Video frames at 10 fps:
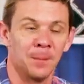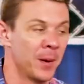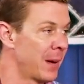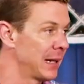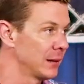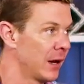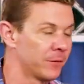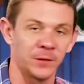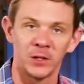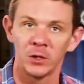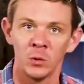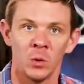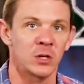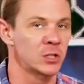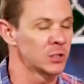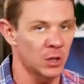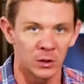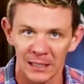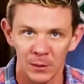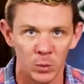but my love for you
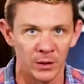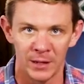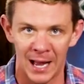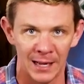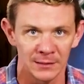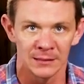certainly will not.